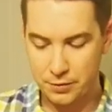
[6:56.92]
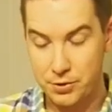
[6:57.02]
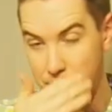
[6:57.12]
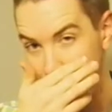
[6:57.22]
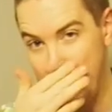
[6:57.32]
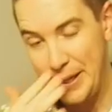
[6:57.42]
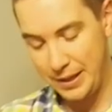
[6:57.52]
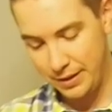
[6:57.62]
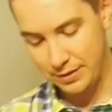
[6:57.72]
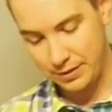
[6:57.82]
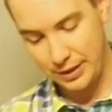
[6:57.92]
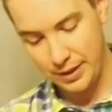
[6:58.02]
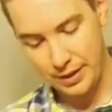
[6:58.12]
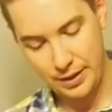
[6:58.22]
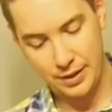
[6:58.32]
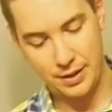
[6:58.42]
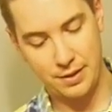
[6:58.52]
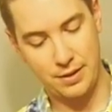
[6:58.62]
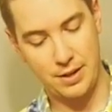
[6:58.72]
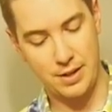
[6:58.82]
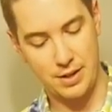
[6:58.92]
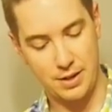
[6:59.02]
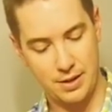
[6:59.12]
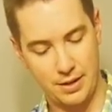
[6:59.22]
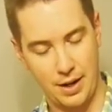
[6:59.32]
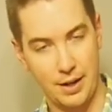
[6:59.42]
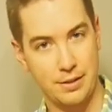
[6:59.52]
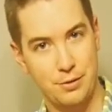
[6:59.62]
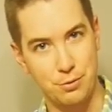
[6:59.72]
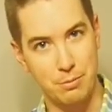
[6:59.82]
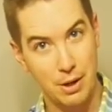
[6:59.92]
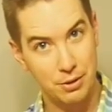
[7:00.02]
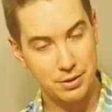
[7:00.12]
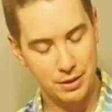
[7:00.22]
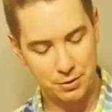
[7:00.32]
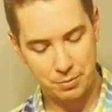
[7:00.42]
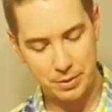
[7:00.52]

stirring is getting the ice to melt a little